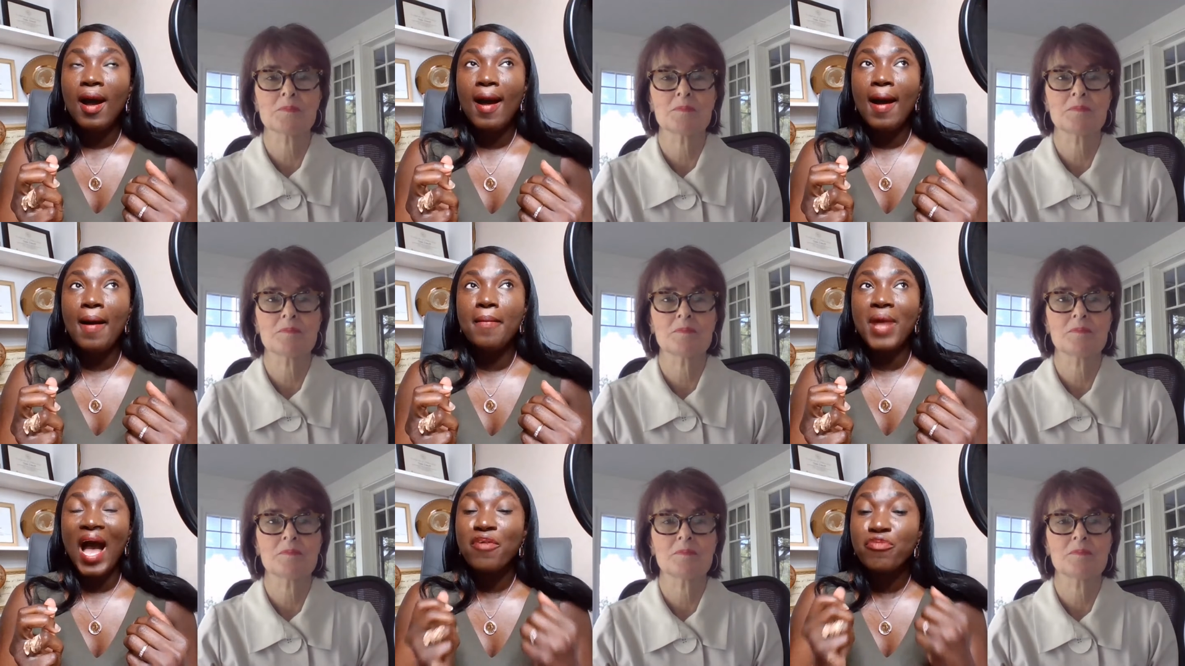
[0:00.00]

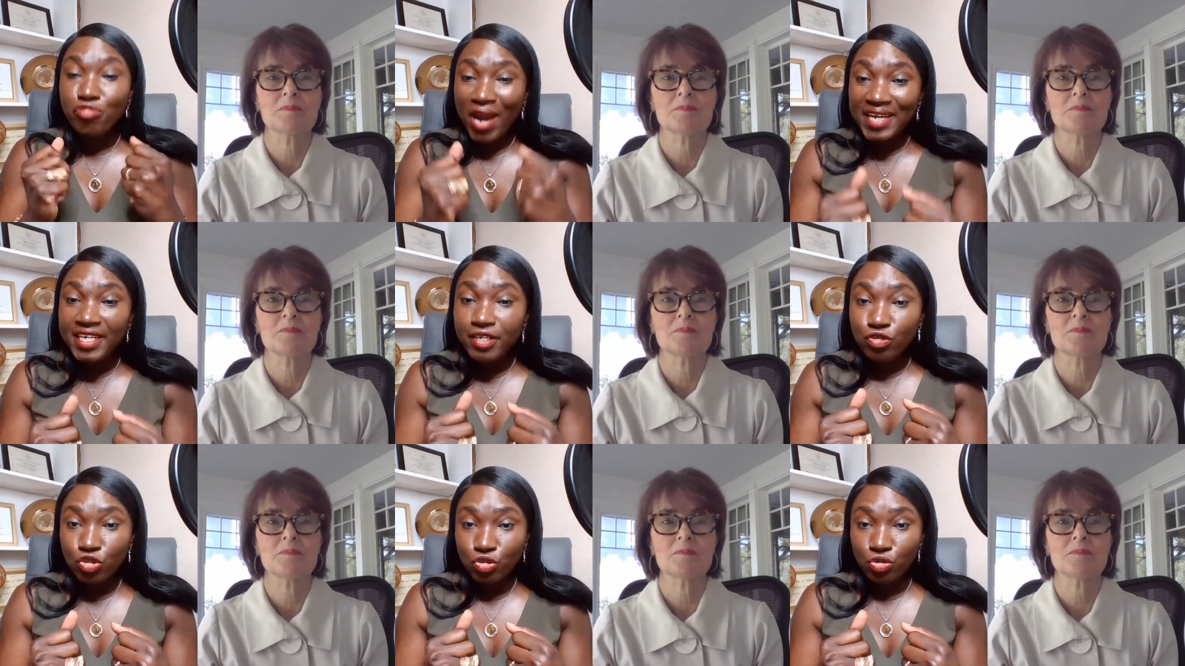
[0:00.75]
Speaker 1: are
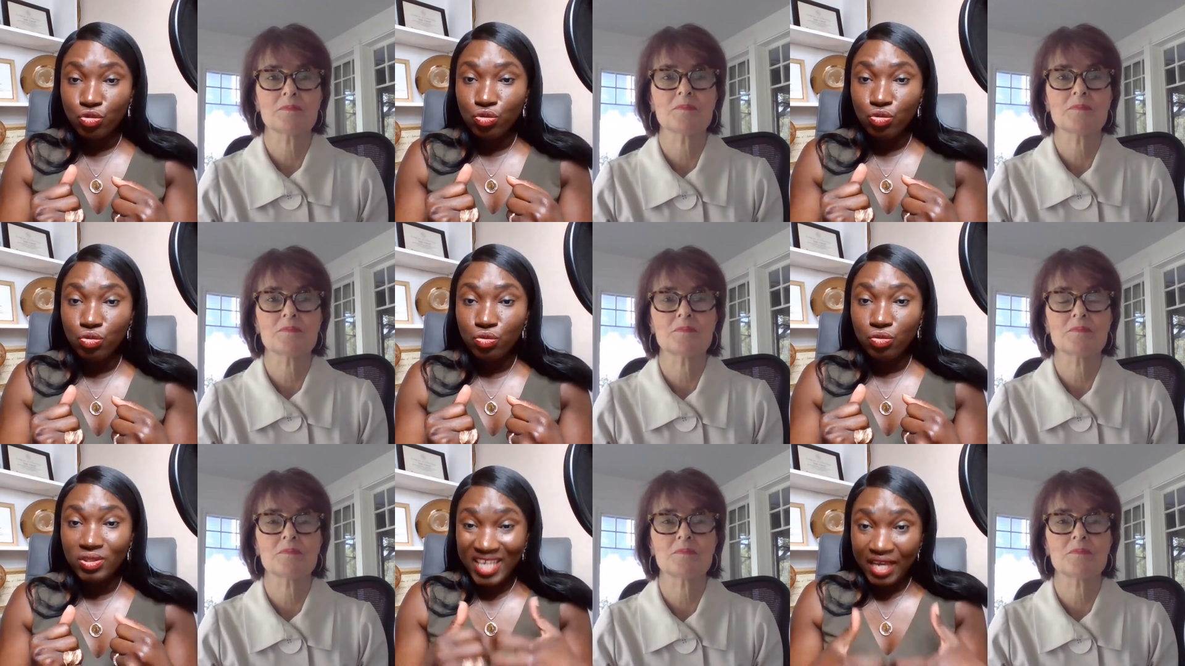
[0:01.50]
ready
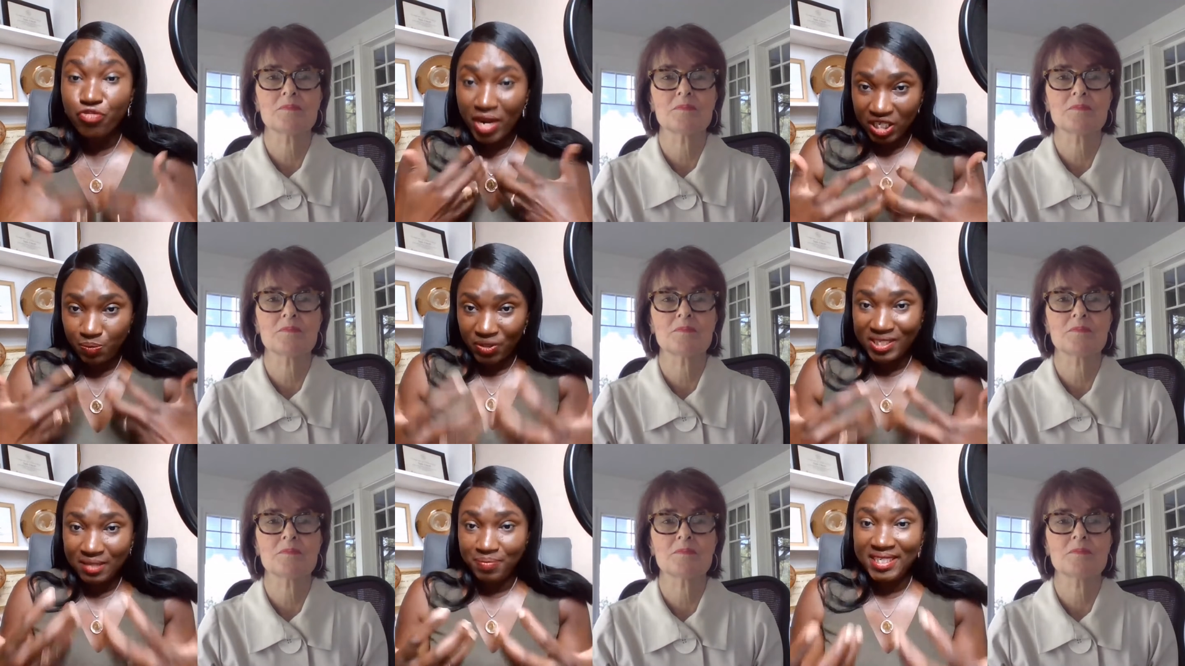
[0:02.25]
to take
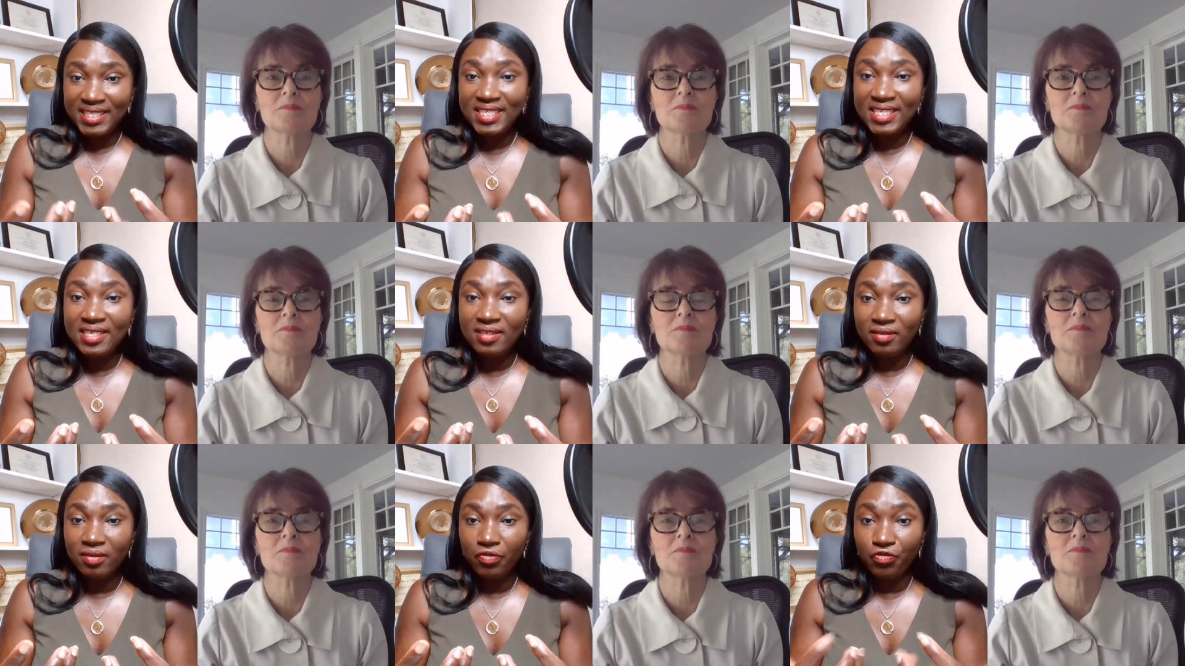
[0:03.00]

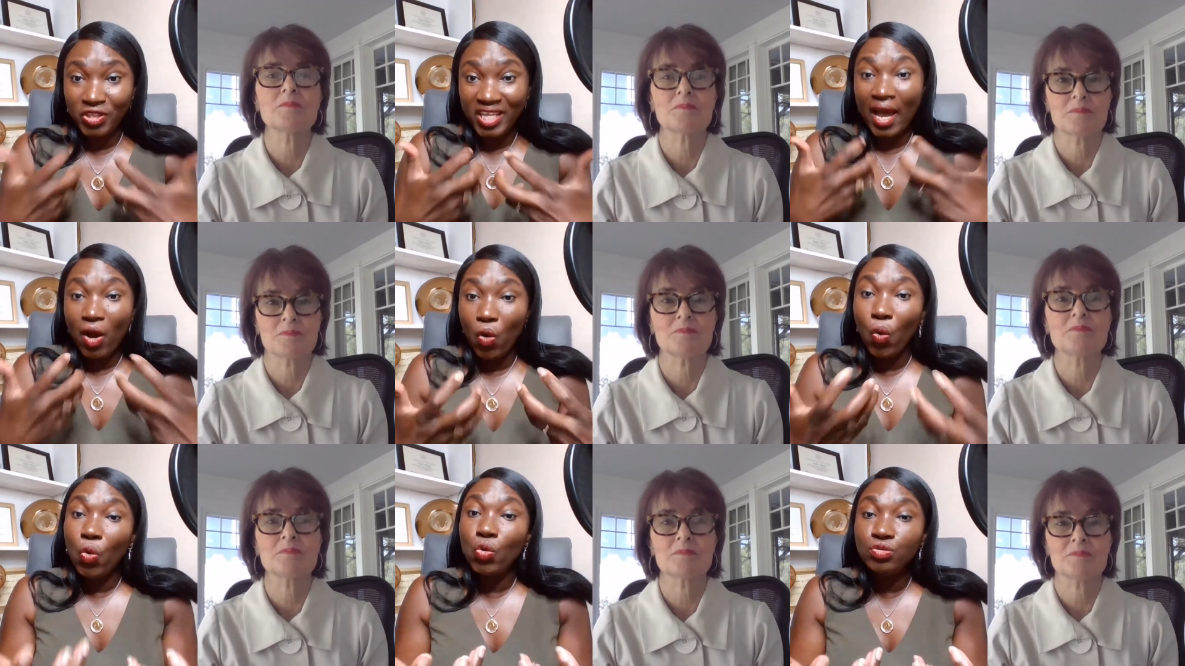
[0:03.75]
responsibility for their
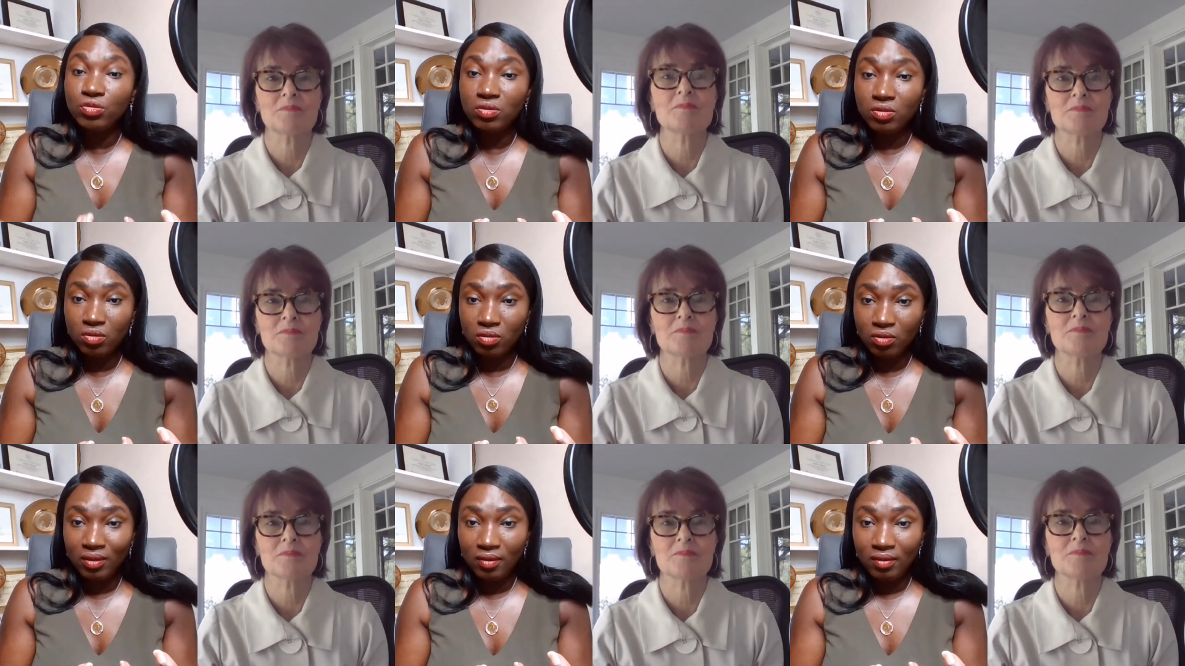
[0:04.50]
own
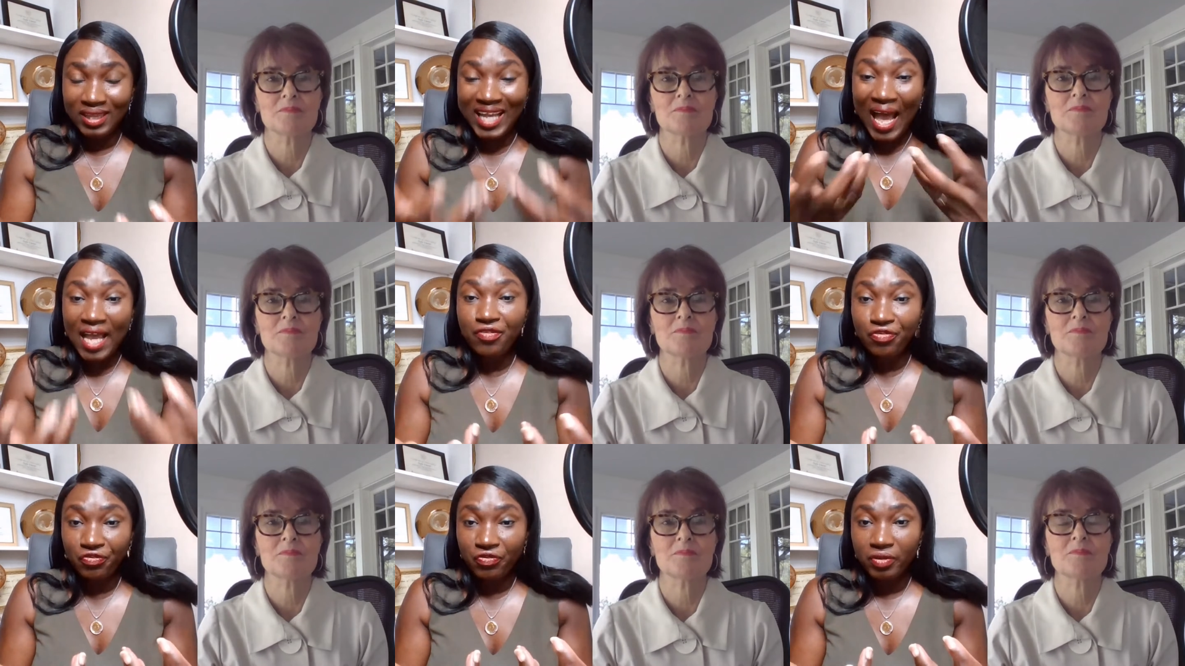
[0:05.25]

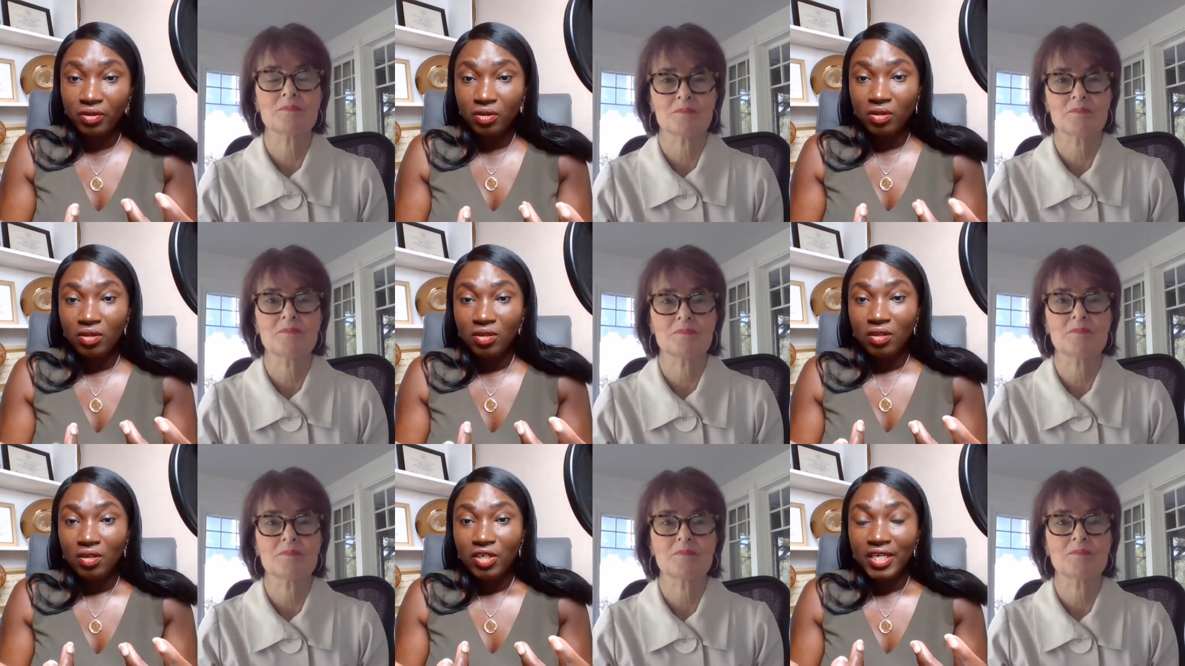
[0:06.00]
life.
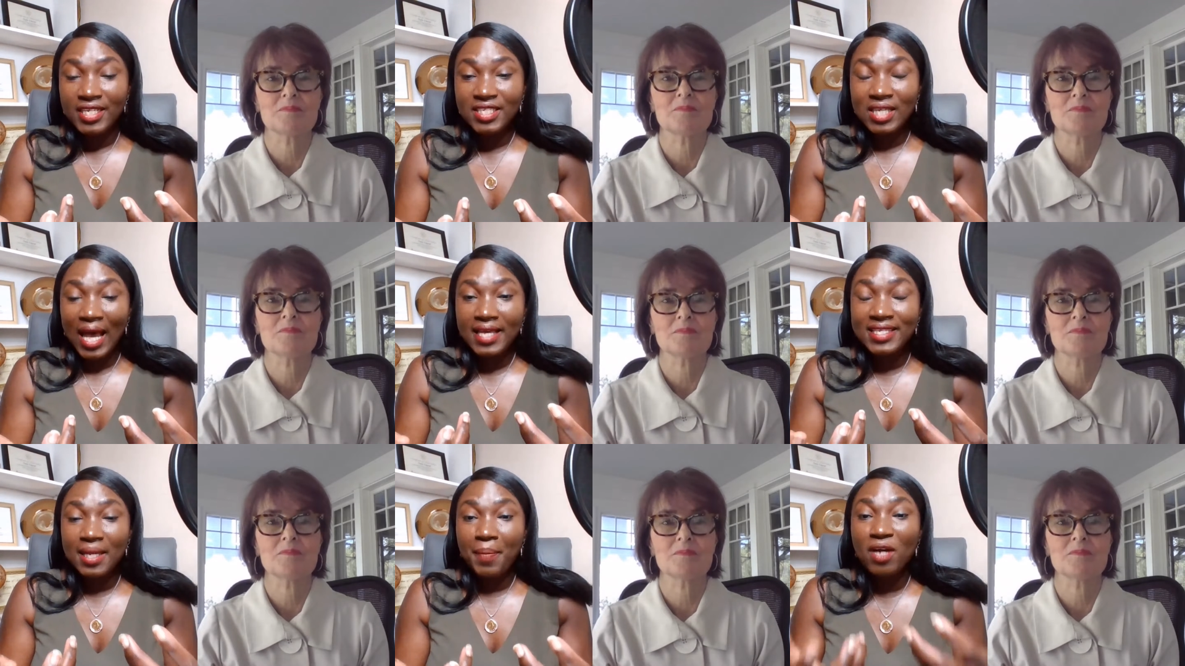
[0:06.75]
It's
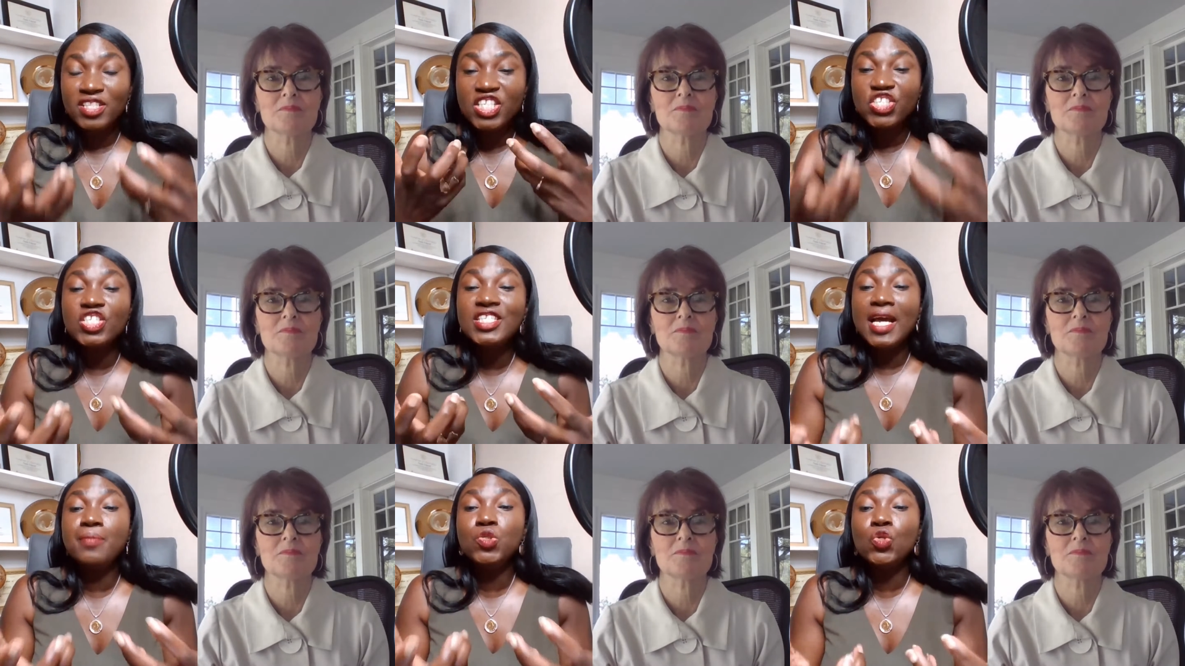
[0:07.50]
about teaching them